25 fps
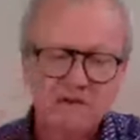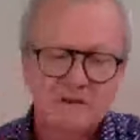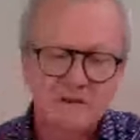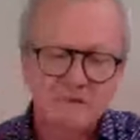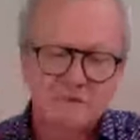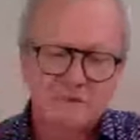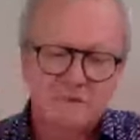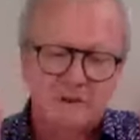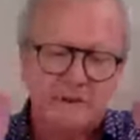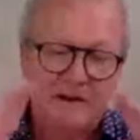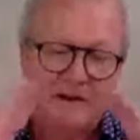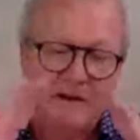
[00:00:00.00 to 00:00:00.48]

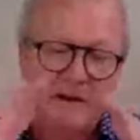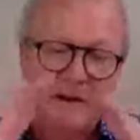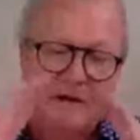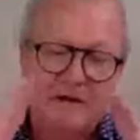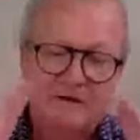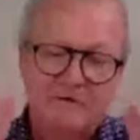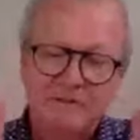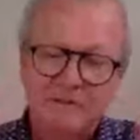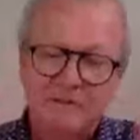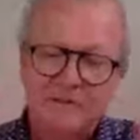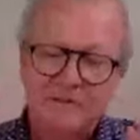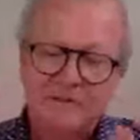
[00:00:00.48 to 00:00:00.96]
And
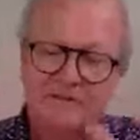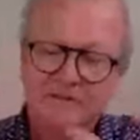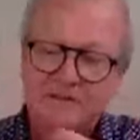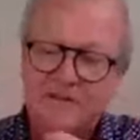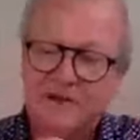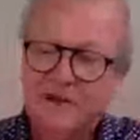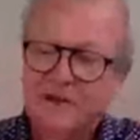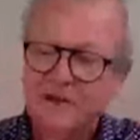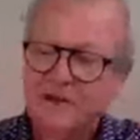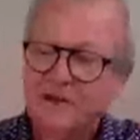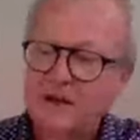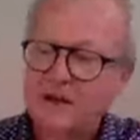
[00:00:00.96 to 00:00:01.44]
depending on the
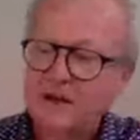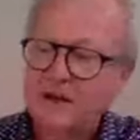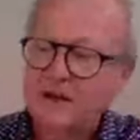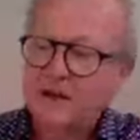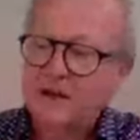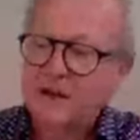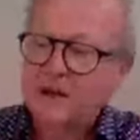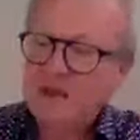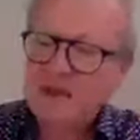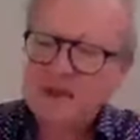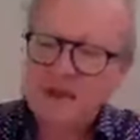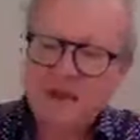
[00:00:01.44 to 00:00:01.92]
design,
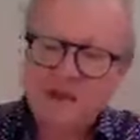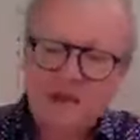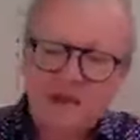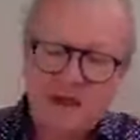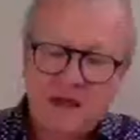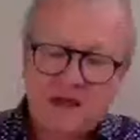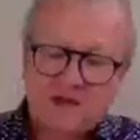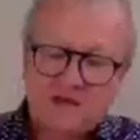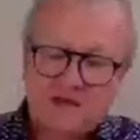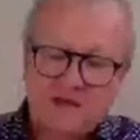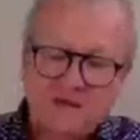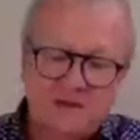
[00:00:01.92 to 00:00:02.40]

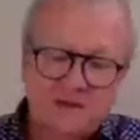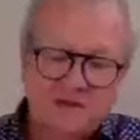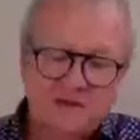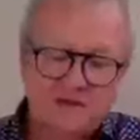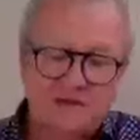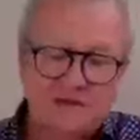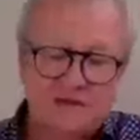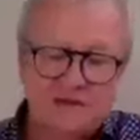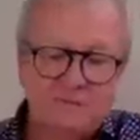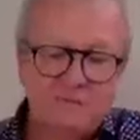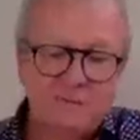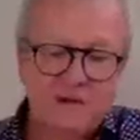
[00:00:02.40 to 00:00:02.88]
as you
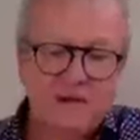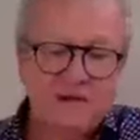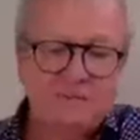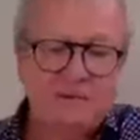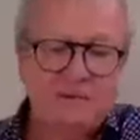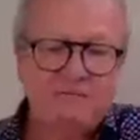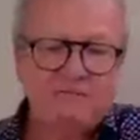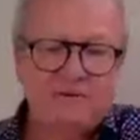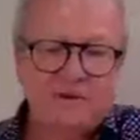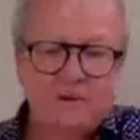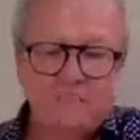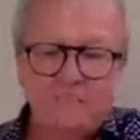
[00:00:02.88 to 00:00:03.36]
can see,
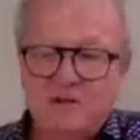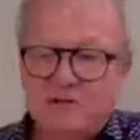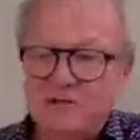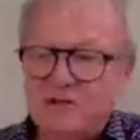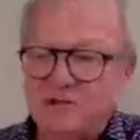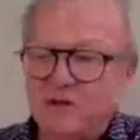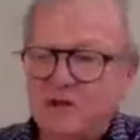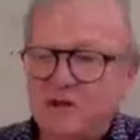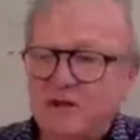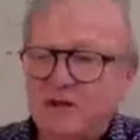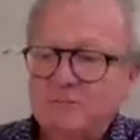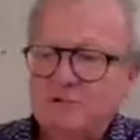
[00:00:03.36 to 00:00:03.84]
maybe from a
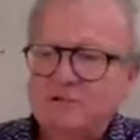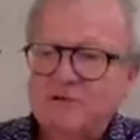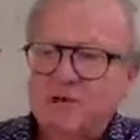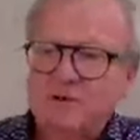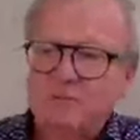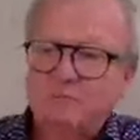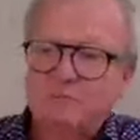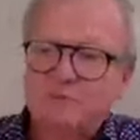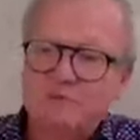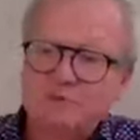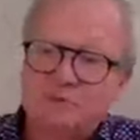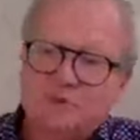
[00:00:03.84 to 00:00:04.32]
tulip
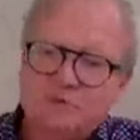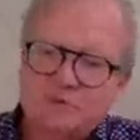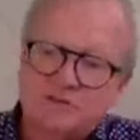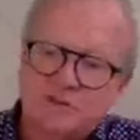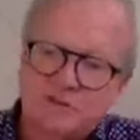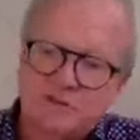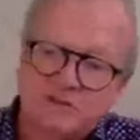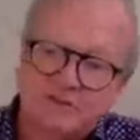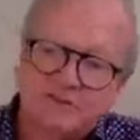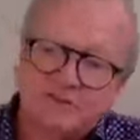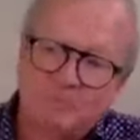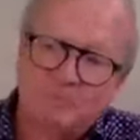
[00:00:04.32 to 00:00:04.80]
shape to
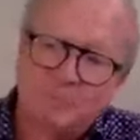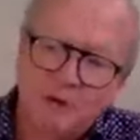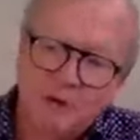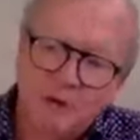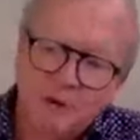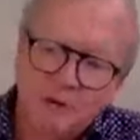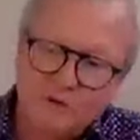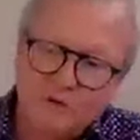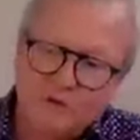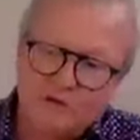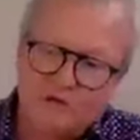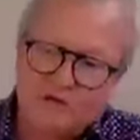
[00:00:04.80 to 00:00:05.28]
the sort of
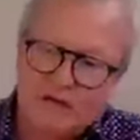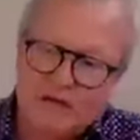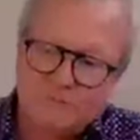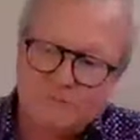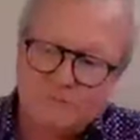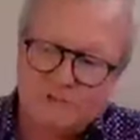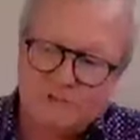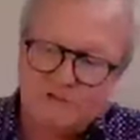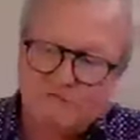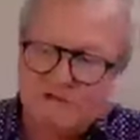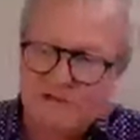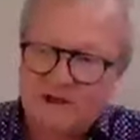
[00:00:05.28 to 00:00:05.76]
balloon
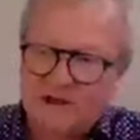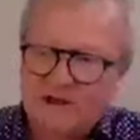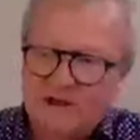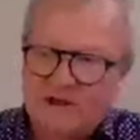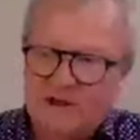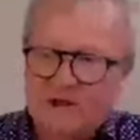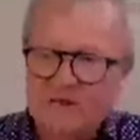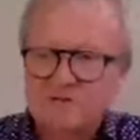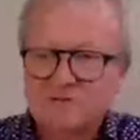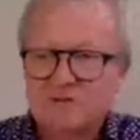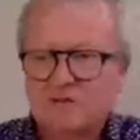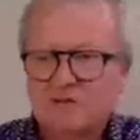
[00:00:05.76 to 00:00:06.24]
shape, if
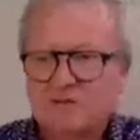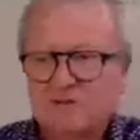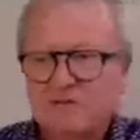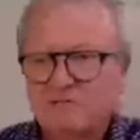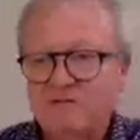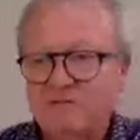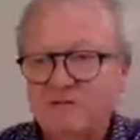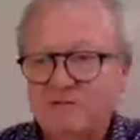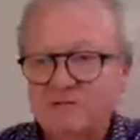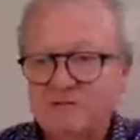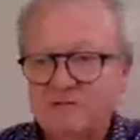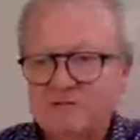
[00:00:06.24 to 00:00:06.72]
I can
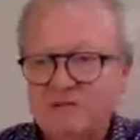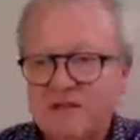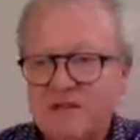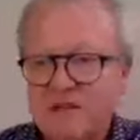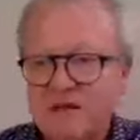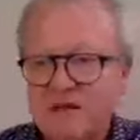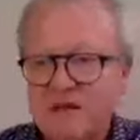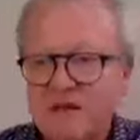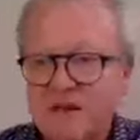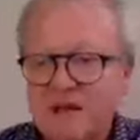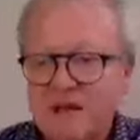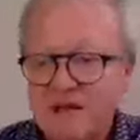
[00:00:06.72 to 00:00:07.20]
sort of use
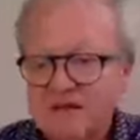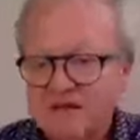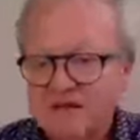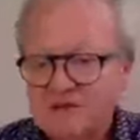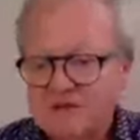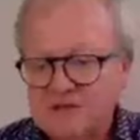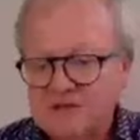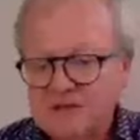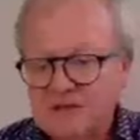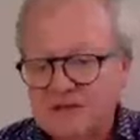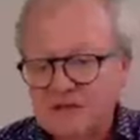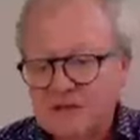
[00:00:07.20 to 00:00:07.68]
that
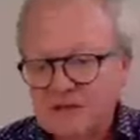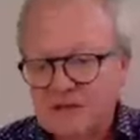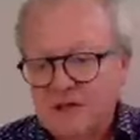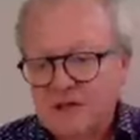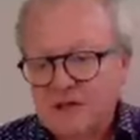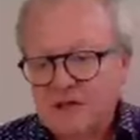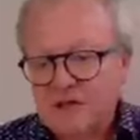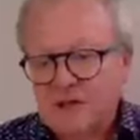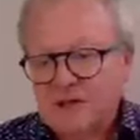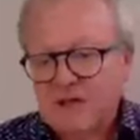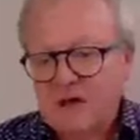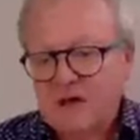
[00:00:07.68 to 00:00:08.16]
analogy,
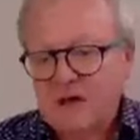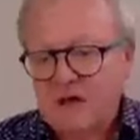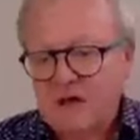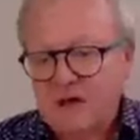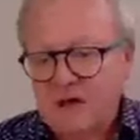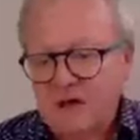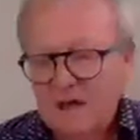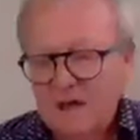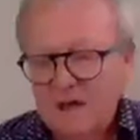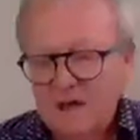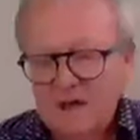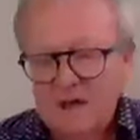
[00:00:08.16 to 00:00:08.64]

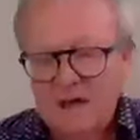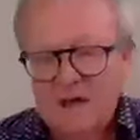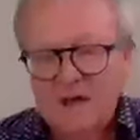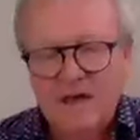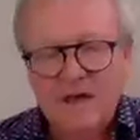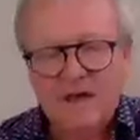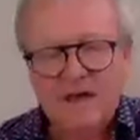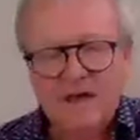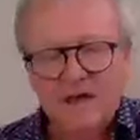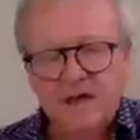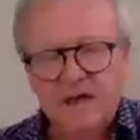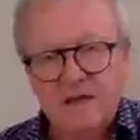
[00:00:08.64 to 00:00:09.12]

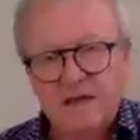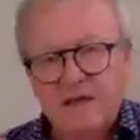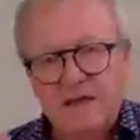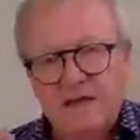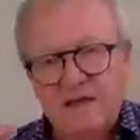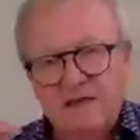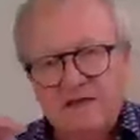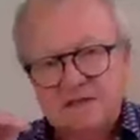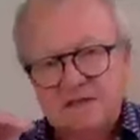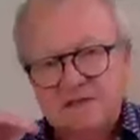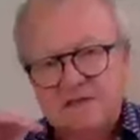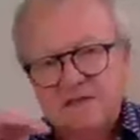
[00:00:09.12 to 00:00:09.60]
it
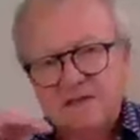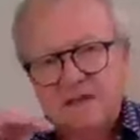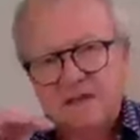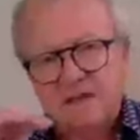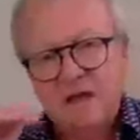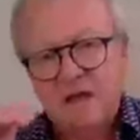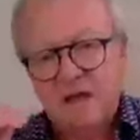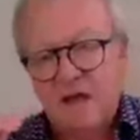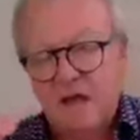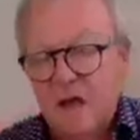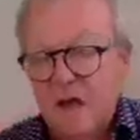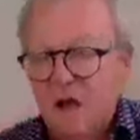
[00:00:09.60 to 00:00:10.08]
is
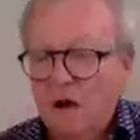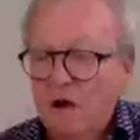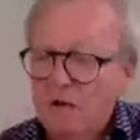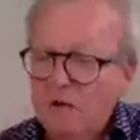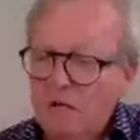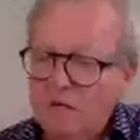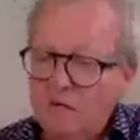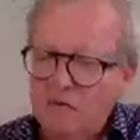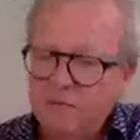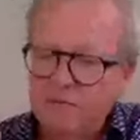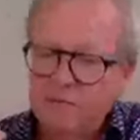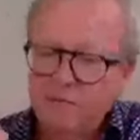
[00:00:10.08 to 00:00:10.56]

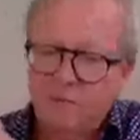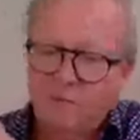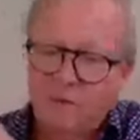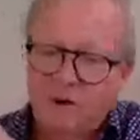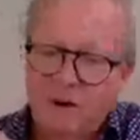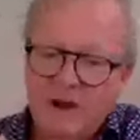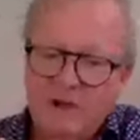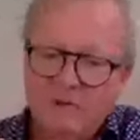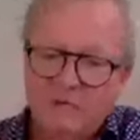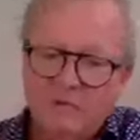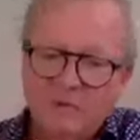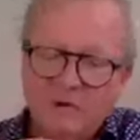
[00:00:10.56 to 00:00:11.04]
how the
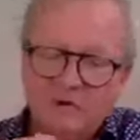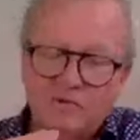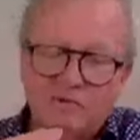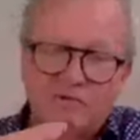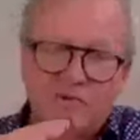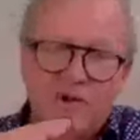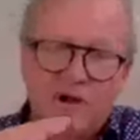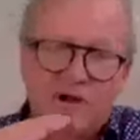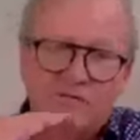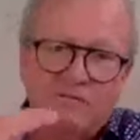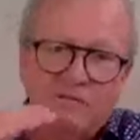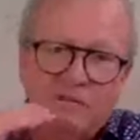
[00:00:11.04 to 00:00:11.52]
wine
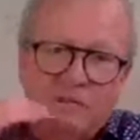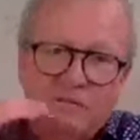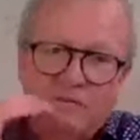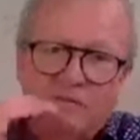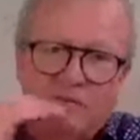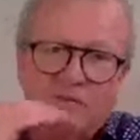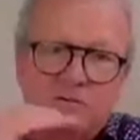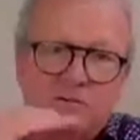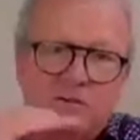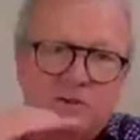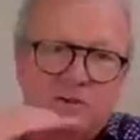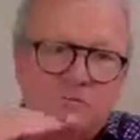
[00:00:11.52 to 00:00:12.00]
will
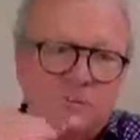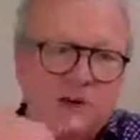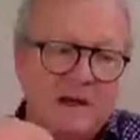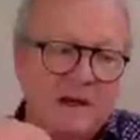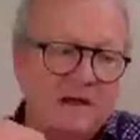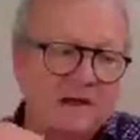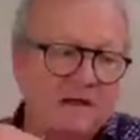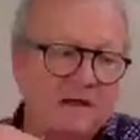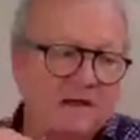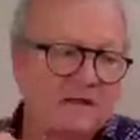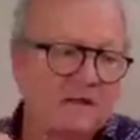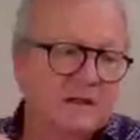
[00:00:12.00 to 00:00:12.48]
travel to the
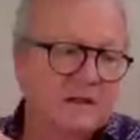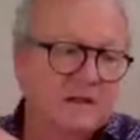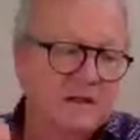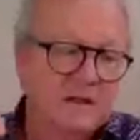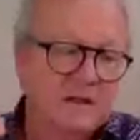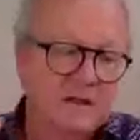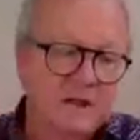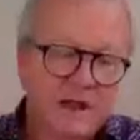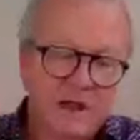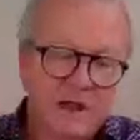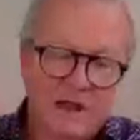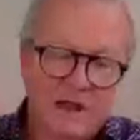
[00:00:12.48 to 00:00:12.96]
palate.
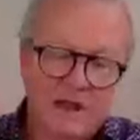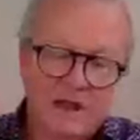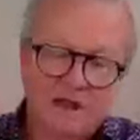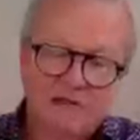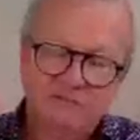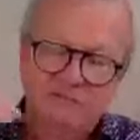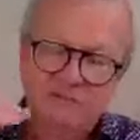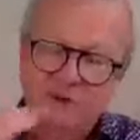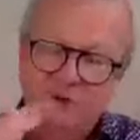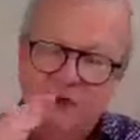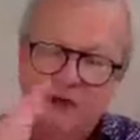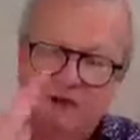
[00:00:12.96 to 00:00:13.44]

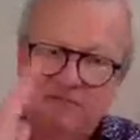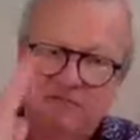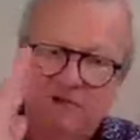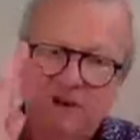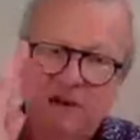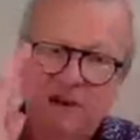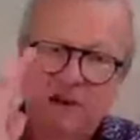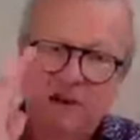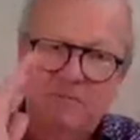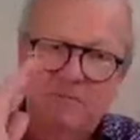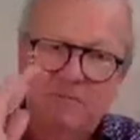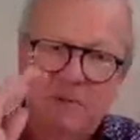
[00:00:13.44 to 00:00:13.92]
And if you
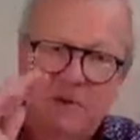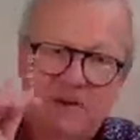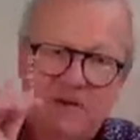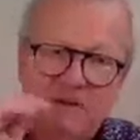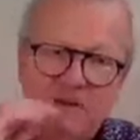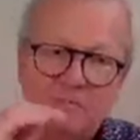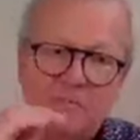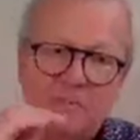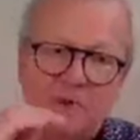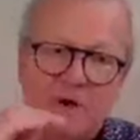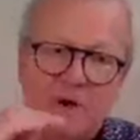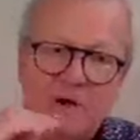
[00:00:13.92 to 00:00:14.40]
have a lip
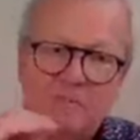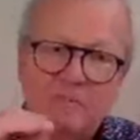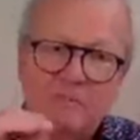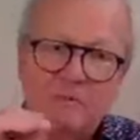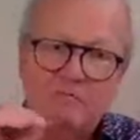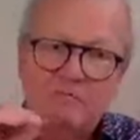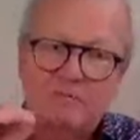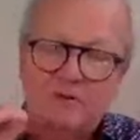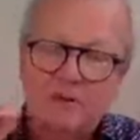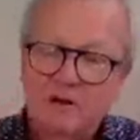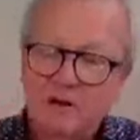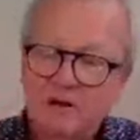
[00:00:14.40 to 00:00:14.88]
at the
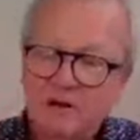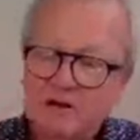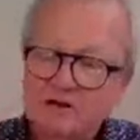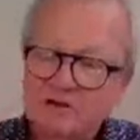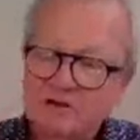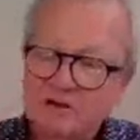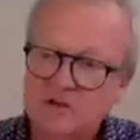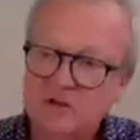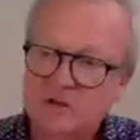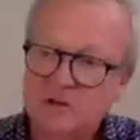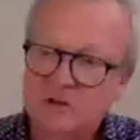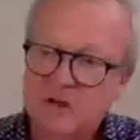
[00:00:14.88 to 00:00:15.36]
bottom of the
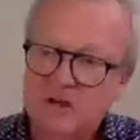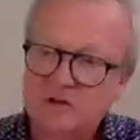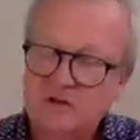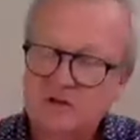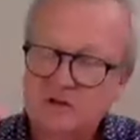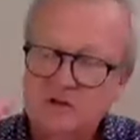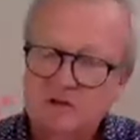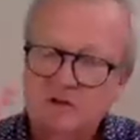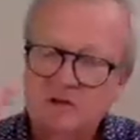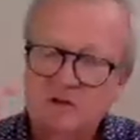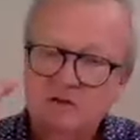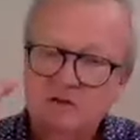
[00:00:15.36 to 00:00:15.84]
glass and you
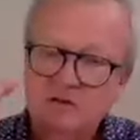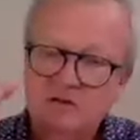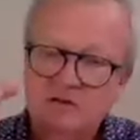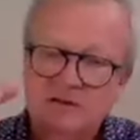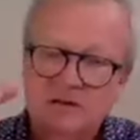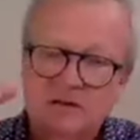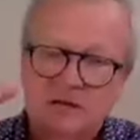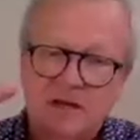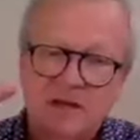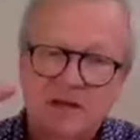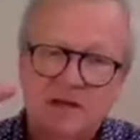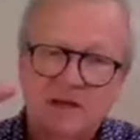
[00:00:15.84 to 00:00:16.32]
had to
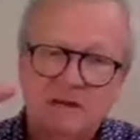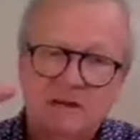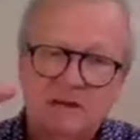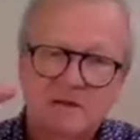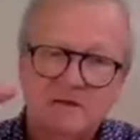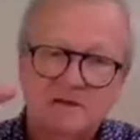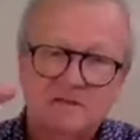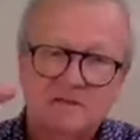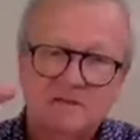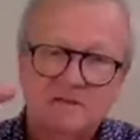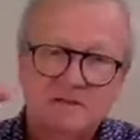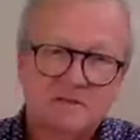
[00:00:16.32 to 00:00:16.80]
use,
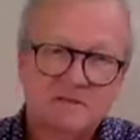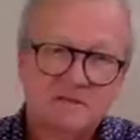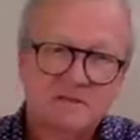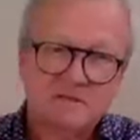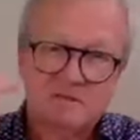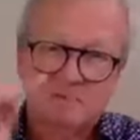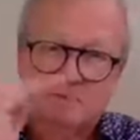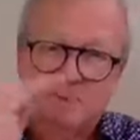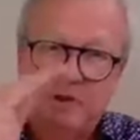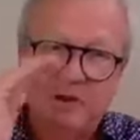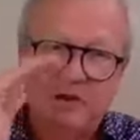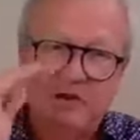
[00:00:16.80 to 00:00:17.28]
again, this
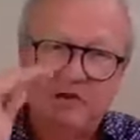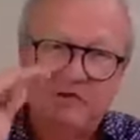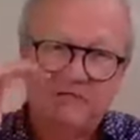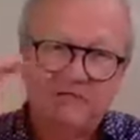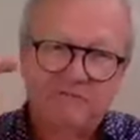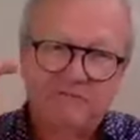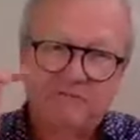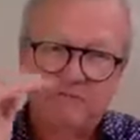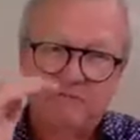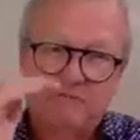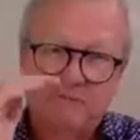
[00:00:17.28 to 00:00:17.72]
speed of